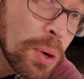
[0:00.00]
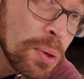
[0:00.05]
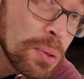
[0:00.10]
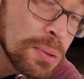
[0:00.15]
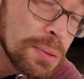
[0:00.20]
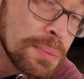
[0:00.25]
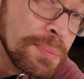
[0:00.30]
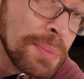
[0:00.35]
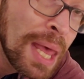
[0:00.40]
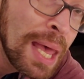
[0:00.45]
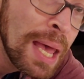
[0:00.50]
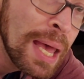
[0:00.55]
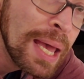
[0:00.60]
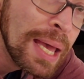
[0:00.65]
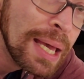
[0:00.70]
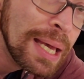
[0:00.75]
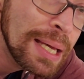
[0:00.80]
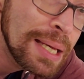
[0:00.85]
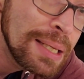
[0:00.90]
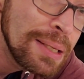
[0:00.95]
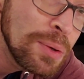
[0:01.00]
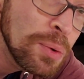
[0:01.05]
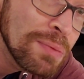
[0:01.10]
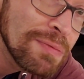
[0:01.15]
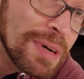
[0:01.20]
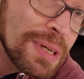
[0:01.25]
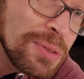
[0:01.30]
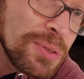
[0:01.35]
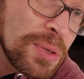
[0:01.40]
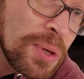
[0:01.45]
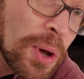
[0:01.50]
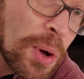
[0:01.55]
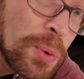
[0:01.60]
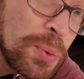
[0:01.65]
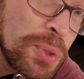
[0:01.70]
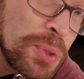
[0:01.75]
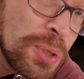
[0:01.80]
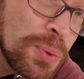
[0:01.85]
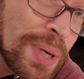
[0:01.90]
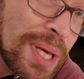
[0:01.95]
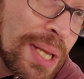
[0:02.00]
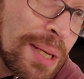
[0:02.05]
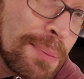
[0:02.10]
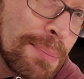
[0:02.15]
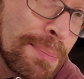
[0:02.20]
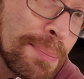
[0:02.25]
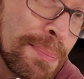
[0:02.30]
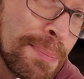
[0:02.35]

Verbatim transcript: bowl and let's go to it.